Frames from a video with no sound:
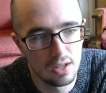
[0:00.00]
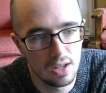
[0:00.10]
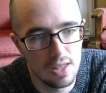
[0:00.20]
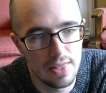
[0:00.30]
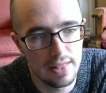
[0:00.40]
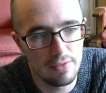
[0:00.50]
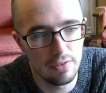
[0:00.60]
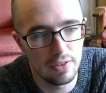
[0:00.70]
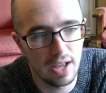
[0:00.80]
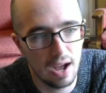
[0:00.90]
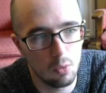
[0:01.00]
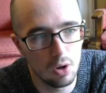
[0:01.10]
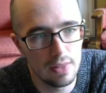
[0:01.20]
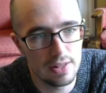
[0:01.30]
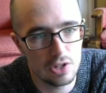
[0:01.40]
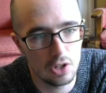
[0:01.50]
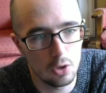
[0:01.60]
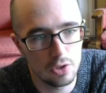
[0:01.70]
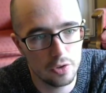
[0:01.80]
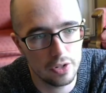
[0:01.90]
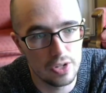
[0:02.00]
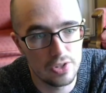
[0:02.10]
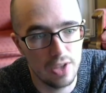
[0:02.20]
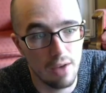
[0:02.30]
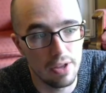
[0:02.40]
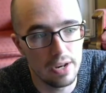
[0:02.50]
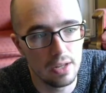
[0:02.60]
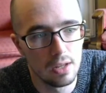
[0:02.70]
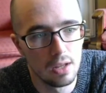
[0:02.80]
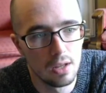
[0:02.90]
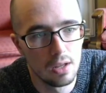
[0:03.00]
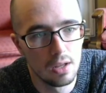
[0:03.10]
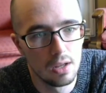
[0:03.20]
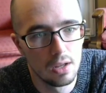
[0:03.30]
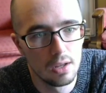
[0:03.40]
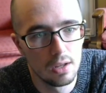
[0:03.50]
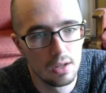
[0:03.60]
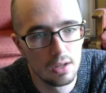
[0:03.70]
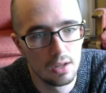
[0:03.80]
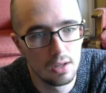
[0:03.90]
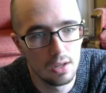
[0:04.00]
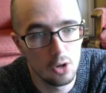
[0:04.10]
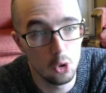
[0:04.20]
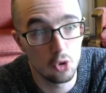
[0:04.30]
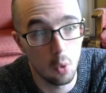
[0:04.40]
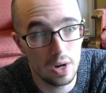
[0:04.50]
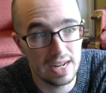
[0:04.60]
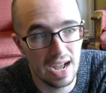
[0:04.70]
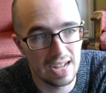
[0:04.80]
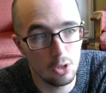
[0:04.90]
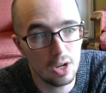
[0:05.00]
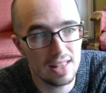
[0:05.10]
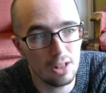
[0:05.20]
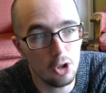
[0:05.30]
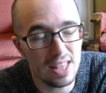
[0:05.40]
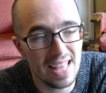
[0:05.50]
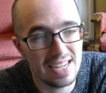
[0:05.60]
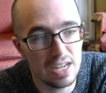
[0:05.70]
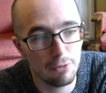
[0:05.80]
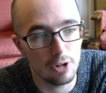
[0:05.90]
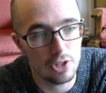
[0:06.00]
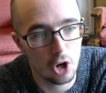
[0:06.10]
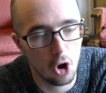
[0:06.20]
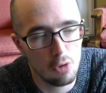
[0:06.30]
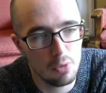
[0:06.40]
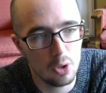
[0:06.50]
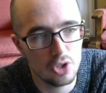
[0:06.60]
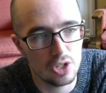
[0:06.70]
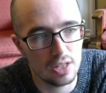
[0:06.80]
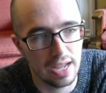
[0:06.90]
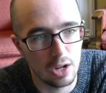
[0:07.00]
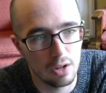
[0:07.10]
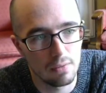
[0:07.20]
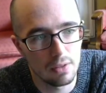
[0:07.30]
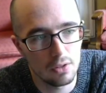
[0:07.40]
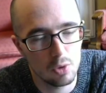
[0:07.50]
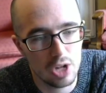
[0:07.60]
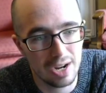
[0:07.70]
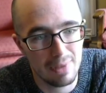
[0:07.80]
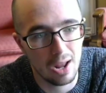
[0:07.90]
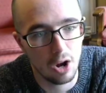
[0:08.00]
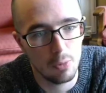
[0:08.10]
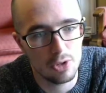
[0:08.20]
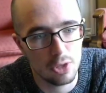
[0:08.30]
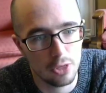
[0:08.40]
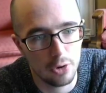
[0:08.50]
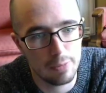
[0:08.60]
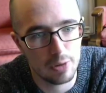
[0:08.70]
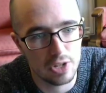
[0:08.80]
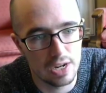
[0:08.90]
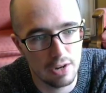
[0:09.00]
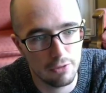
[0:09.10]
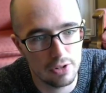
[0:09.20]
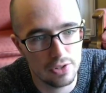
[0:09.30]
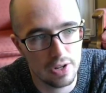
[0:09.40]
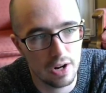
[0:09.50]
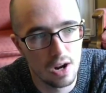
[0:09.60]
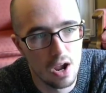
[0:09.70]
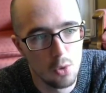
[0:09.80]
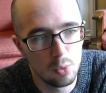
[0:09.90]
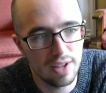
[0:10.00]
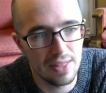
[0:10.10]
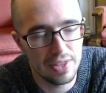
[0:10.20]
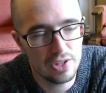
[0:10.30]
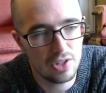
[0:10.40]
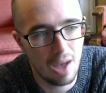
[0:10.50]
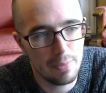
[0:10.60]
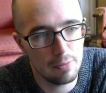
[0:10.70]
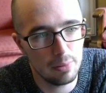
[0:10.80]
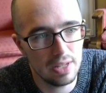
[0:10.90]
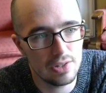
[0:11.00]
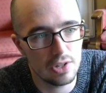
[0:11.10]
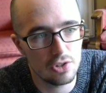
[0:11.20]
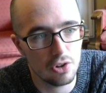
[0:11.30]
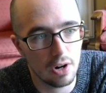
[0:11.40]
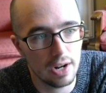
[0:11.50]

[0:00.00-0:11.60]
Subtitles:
And then they've even got one that's as low as 37. Ooh, 29. Look at that difference. Almost like... We're talking about almost a 30% difference there. We've got this copy of Blazing Star.